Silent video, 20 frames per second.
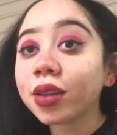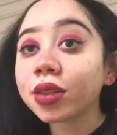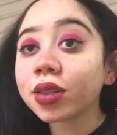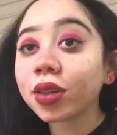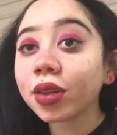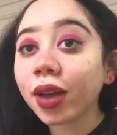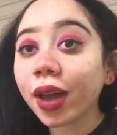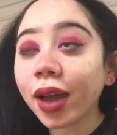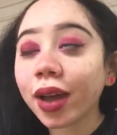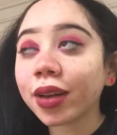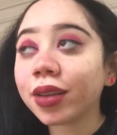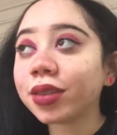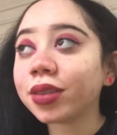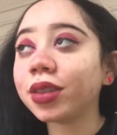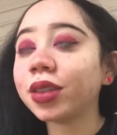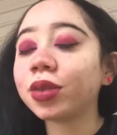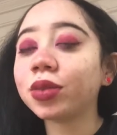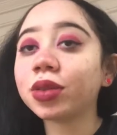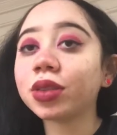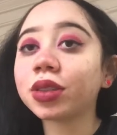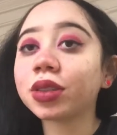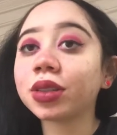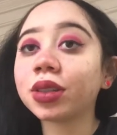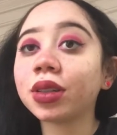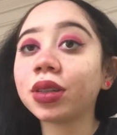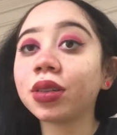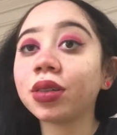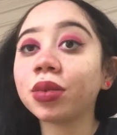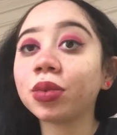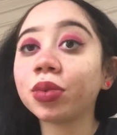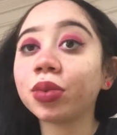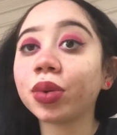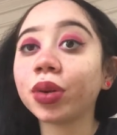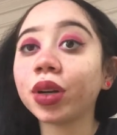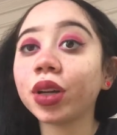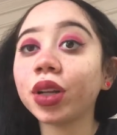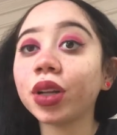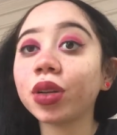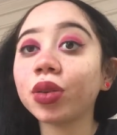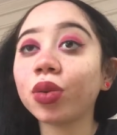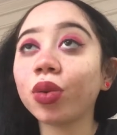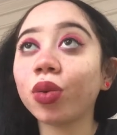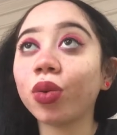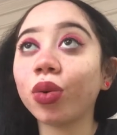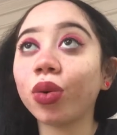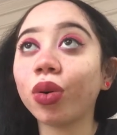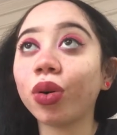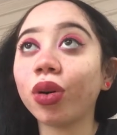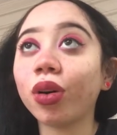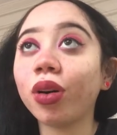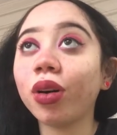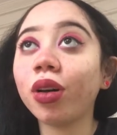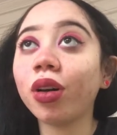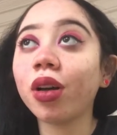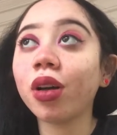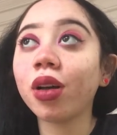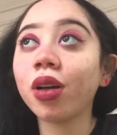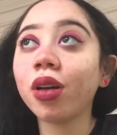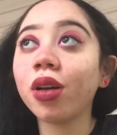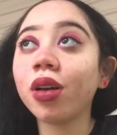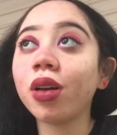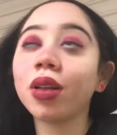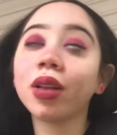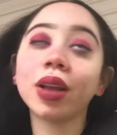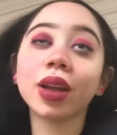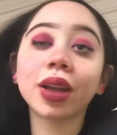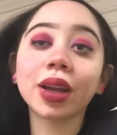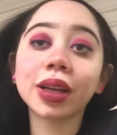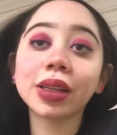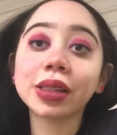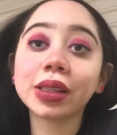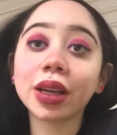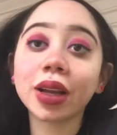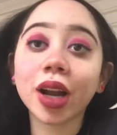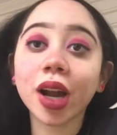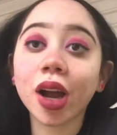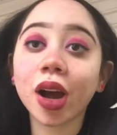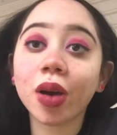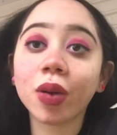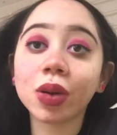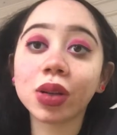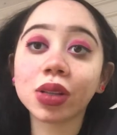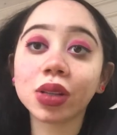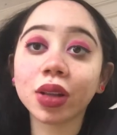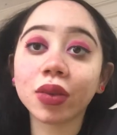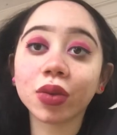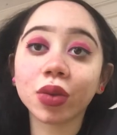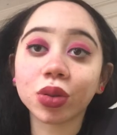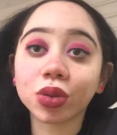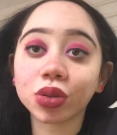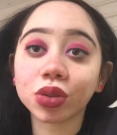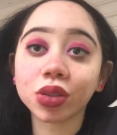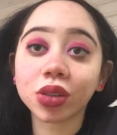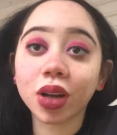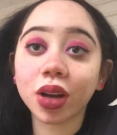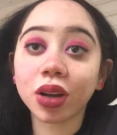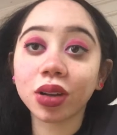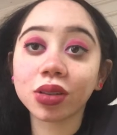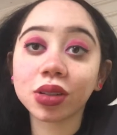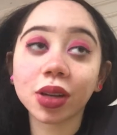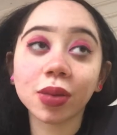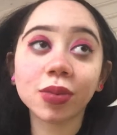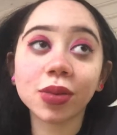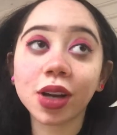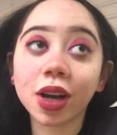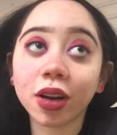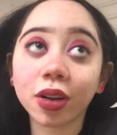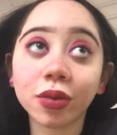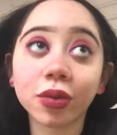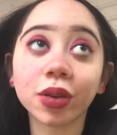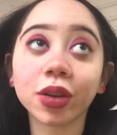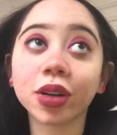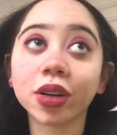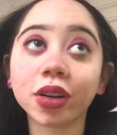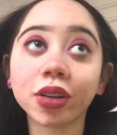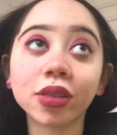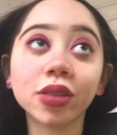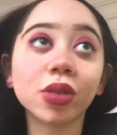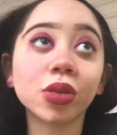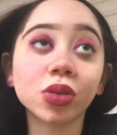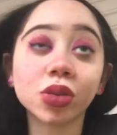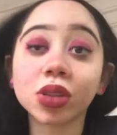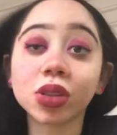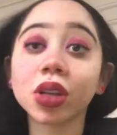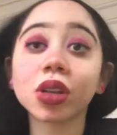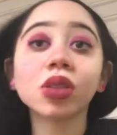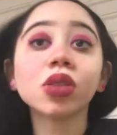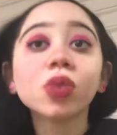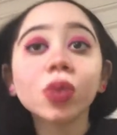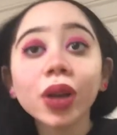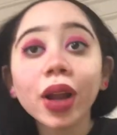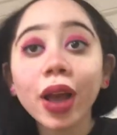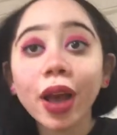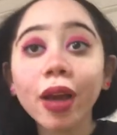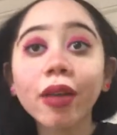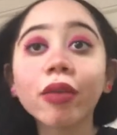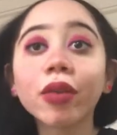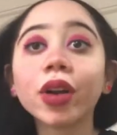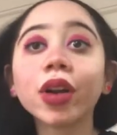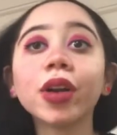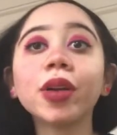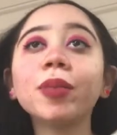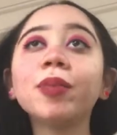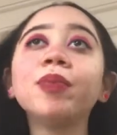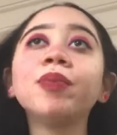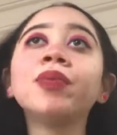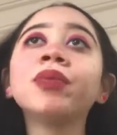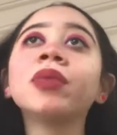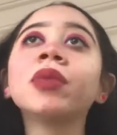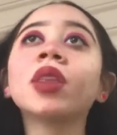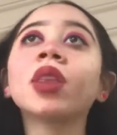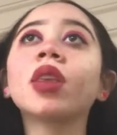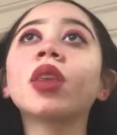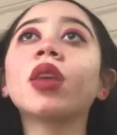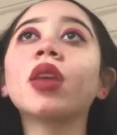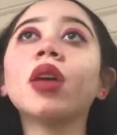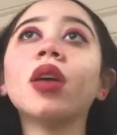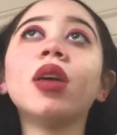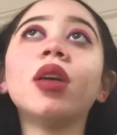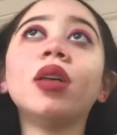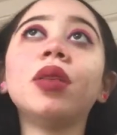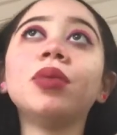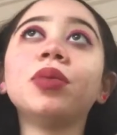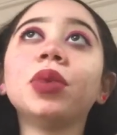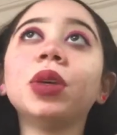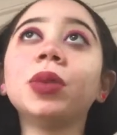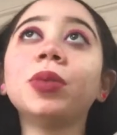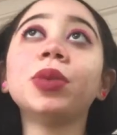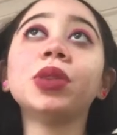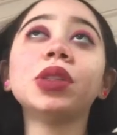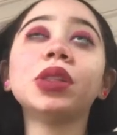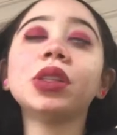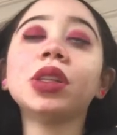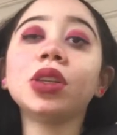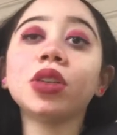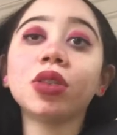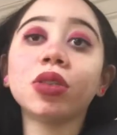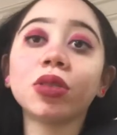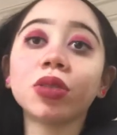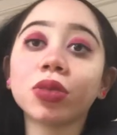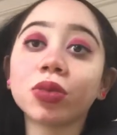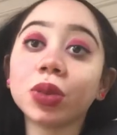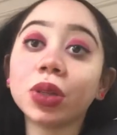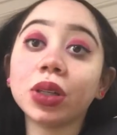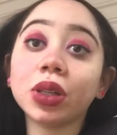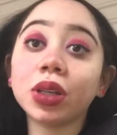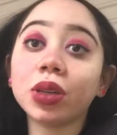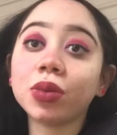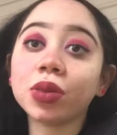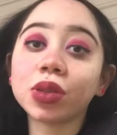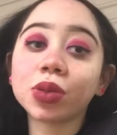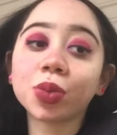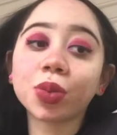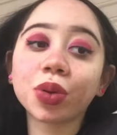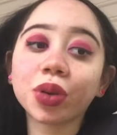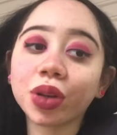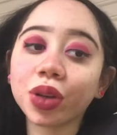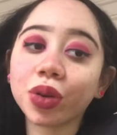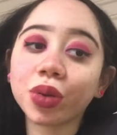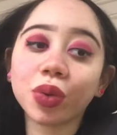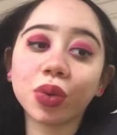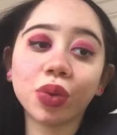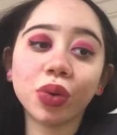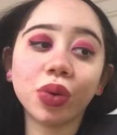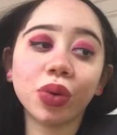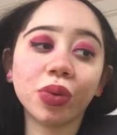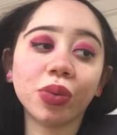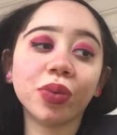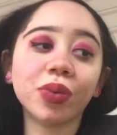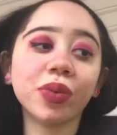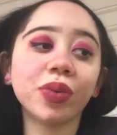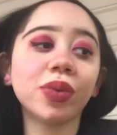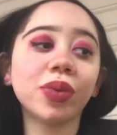So yeah, it was pretty cool. Like I said, I always love ultrasounds. I'm down for ultrasounds whenever. But seeing her in 3D was pretty cool.